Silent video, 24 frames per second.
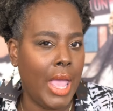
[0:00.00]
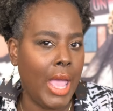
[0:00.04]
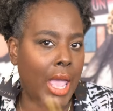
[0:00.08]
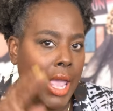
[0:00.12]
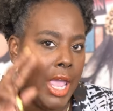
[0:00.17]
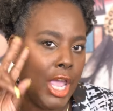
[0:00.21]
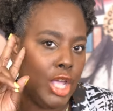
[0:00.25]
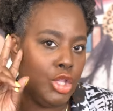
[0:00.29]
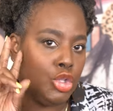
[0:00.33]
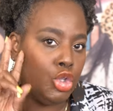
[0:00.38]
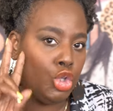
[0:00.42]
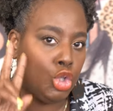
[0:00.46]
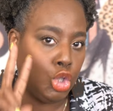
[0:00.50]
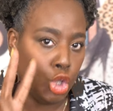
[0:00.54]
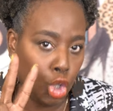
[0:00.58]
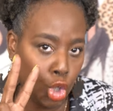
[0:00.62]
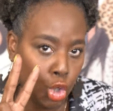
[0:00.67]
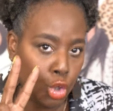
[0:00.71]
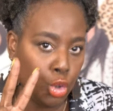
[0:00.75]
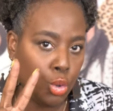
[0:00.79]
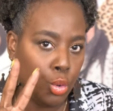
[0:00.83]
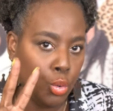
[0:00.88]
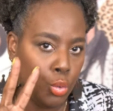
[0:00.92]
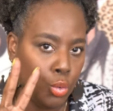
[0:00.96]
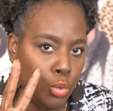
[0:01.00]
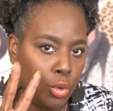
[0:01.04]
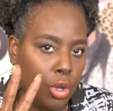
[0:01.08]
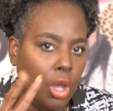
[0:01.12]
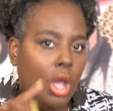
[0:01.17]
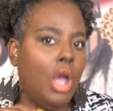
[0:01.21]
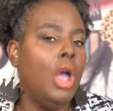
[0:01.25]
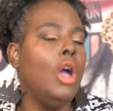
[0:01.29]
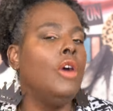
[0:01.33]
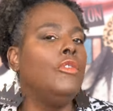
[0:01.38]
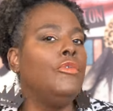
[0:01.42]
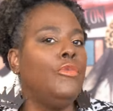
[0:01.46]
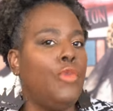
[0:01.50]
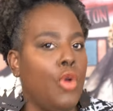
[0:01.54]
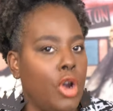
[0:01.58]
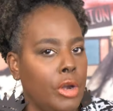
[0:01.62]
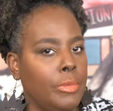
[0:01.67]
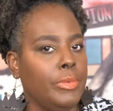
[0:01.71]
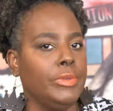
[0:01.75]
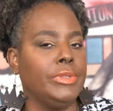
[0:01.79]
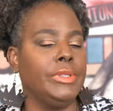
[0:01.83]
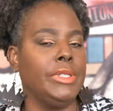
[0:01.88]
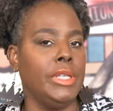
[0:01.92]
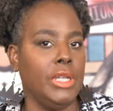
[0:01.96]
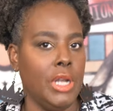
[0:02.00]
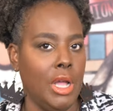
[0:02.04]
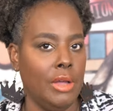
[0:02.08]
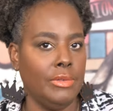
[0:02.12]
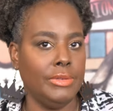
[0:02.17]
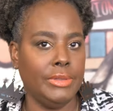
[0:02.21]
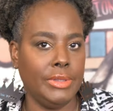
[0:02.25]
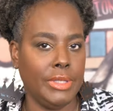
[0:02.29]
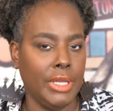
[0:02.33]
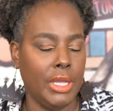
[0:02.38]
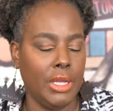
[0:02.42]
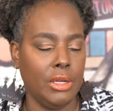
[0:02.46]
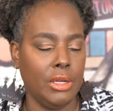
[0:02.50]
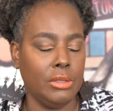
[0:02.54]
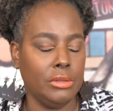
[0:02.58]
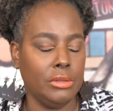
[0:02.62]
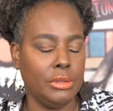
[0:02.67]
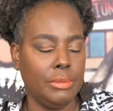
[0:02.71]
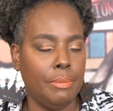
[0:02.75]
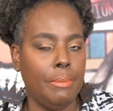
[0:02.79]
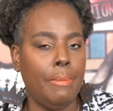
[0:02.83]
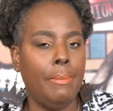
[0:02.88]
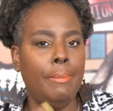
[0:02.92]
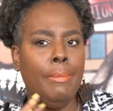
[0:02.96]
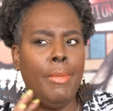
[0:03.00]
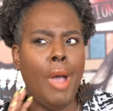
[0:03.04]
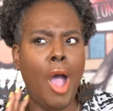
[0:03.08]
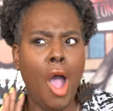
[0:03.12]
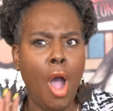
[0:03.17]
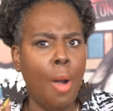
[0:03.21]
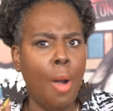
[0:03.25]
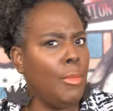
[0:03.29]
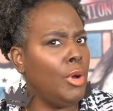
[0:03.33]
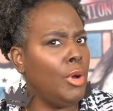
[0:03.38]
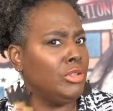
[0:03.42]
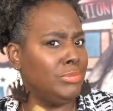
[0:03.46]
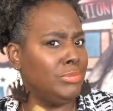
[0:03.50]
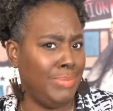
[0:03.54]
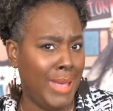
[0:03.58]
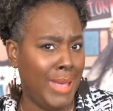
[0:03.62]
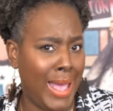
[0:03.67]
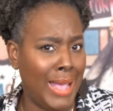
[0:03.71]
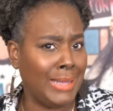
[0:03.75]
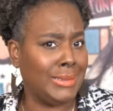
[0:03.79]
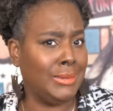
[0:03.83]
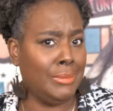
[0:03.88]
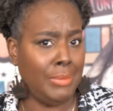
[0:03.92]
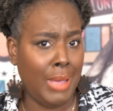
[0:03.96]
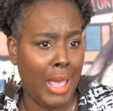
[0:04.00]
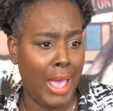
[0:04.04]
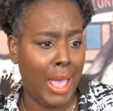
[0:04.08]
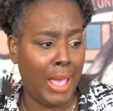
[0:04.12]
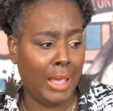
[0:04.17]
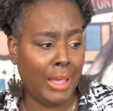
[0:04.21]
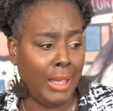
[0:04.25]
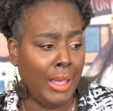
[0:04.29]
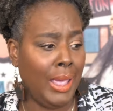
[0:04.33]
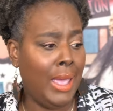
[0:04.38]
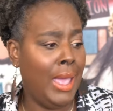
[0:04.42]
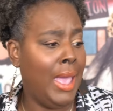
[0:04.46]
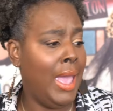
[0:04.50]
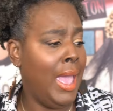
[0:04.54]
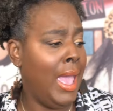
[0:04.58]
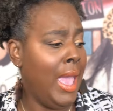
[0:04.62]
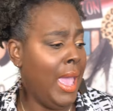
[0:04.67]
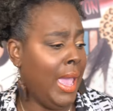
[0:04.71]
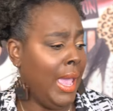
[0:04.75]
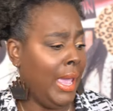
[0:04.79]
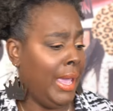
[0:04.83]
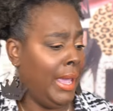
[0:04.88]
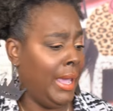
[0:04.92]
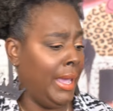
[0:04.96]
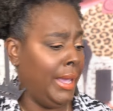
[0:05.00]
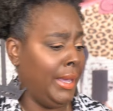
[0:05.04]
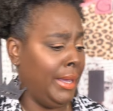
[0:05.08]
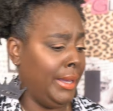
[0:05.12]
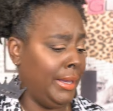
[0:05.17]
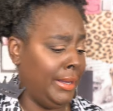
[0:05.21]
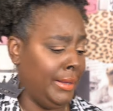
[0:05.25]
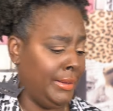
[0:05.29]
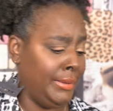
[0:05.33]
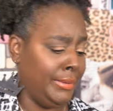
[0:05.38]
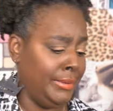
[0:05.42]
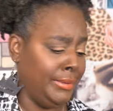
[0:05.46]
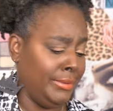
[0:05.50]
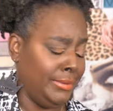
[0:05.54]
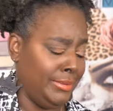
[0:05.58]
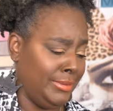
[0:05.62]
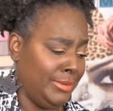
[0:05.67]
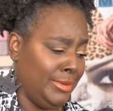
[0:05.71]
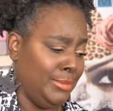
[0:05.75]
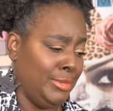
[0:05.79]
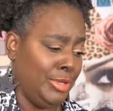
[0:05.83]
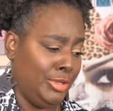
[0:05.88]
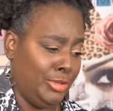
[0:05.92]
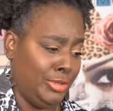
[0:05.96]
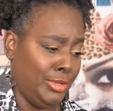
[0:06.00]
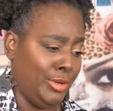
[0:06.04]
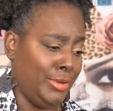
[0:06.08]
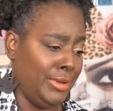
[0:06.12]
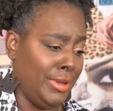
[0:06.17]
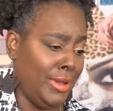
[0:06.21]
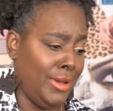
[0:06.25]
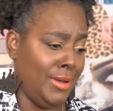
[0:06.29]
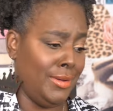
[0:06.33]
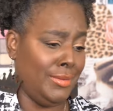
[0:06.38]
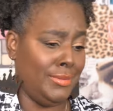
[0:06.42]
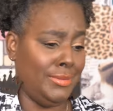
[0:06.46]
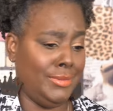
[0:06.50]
and two 40% off sales, almost back to back. And let me show y'all.